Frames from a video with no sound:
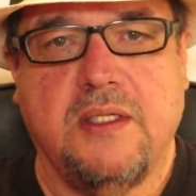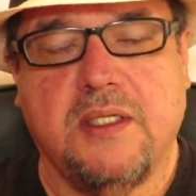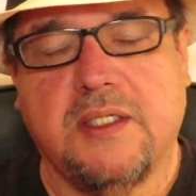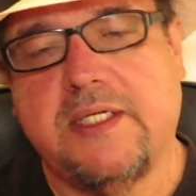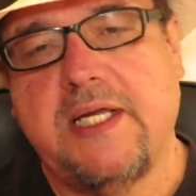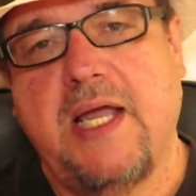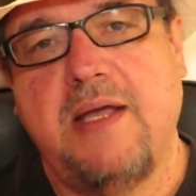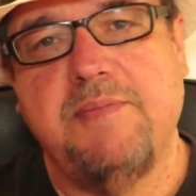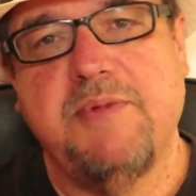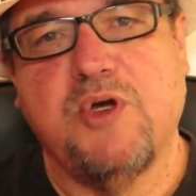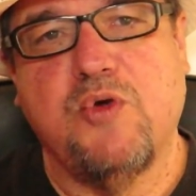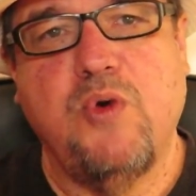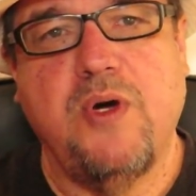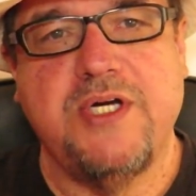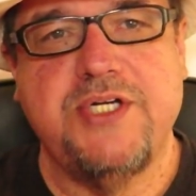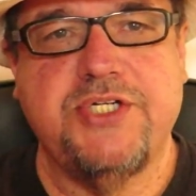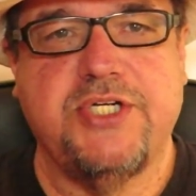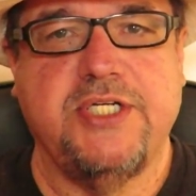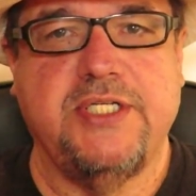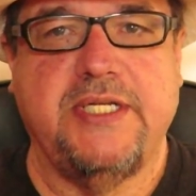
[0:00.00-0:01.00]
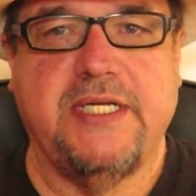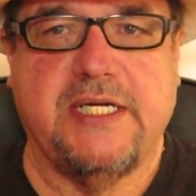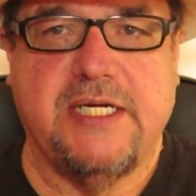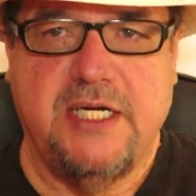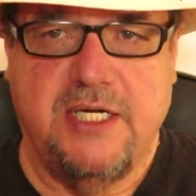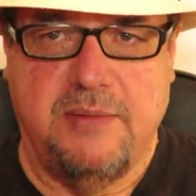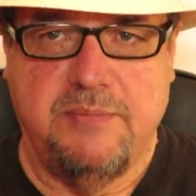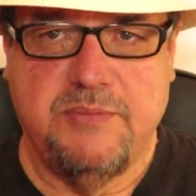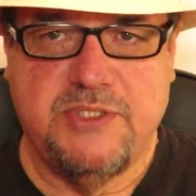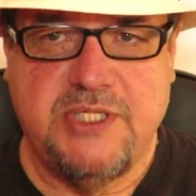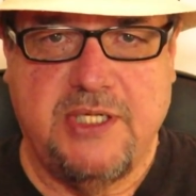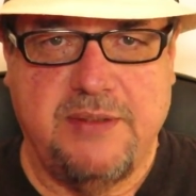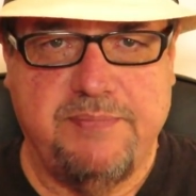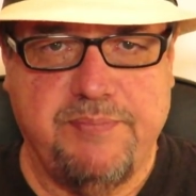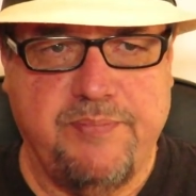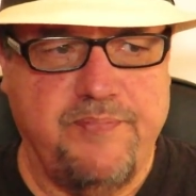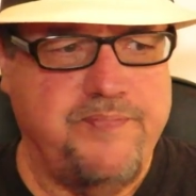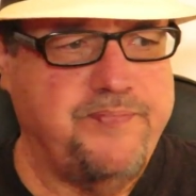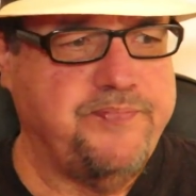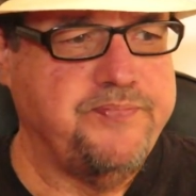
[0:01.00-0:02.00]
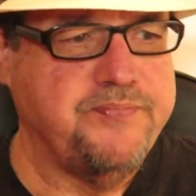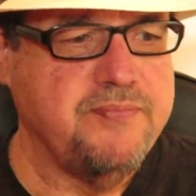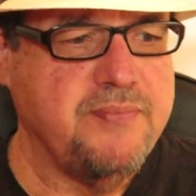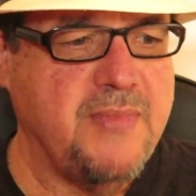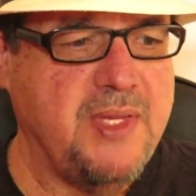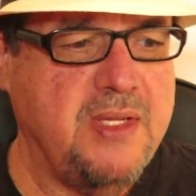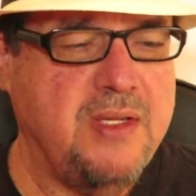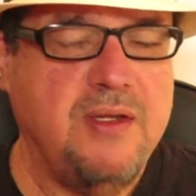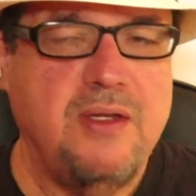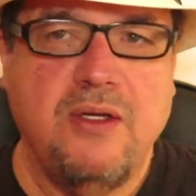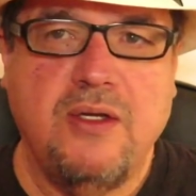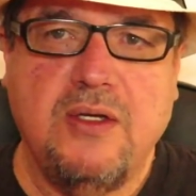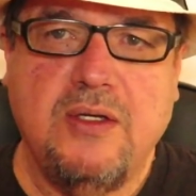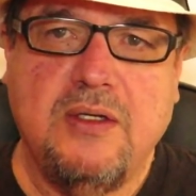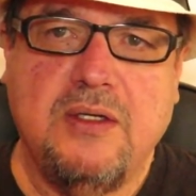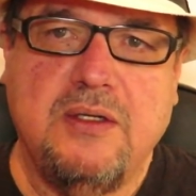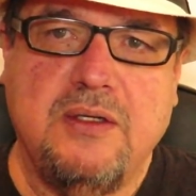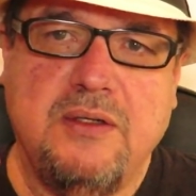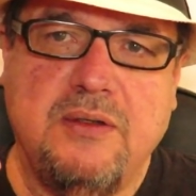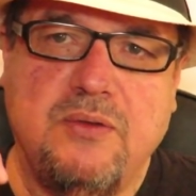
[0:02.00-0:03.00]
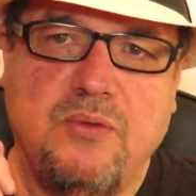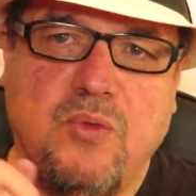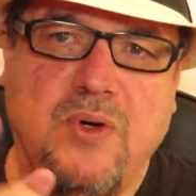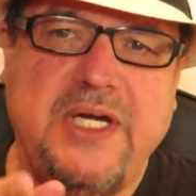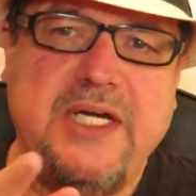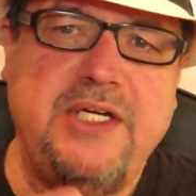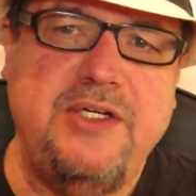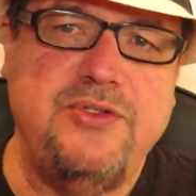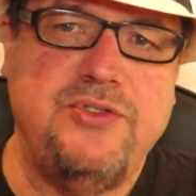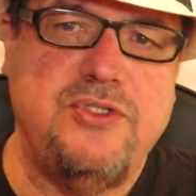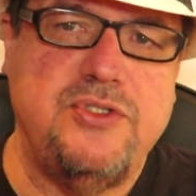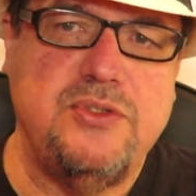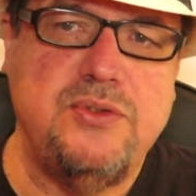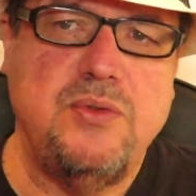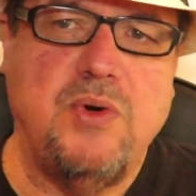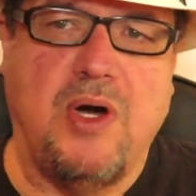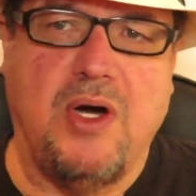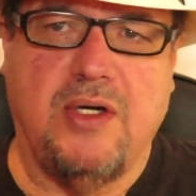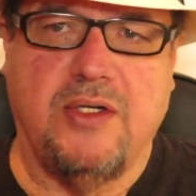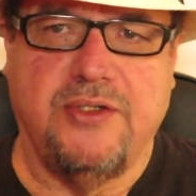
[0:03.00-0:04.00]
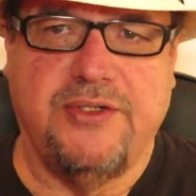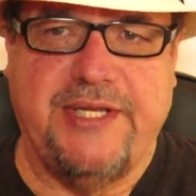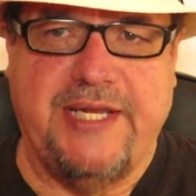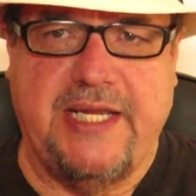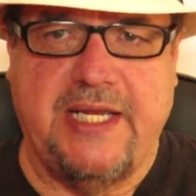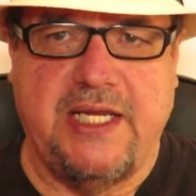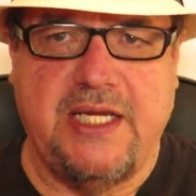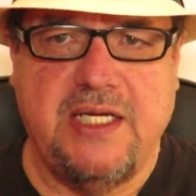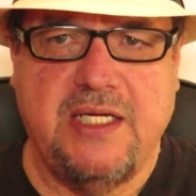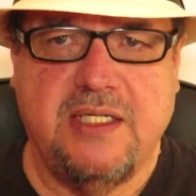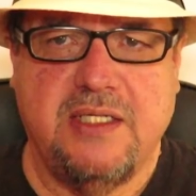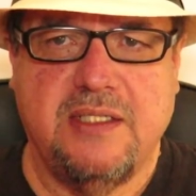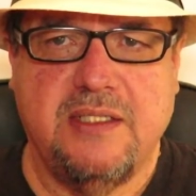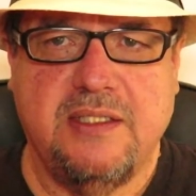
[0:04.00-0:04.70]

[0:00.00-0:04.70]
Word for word: A common question that comes up, what do you do all day?